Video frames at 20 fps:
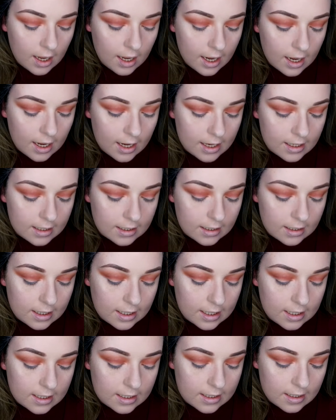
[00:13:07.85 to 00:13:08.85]
and
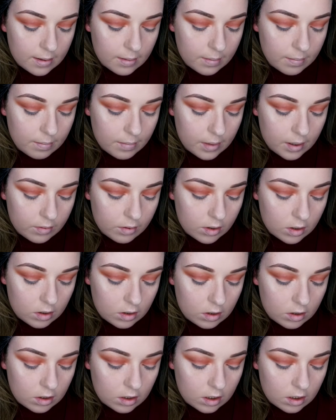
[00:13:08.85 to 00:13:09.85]
this
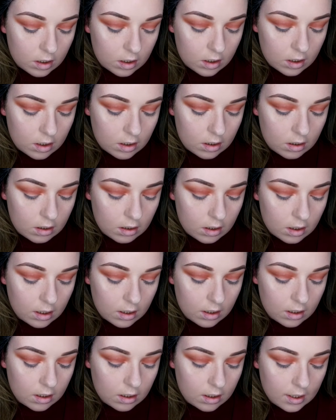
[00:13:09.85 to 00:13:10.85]
Maron
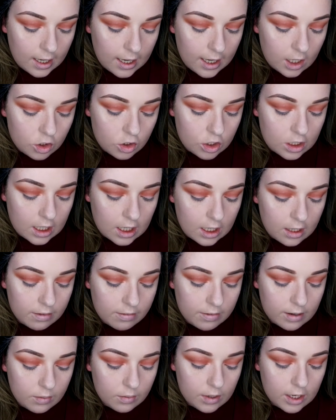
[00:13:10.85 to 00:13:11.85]
HD
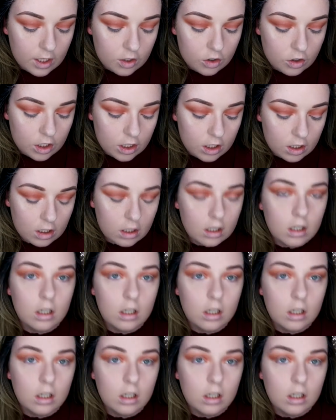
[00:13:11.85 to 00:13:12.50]
foundation.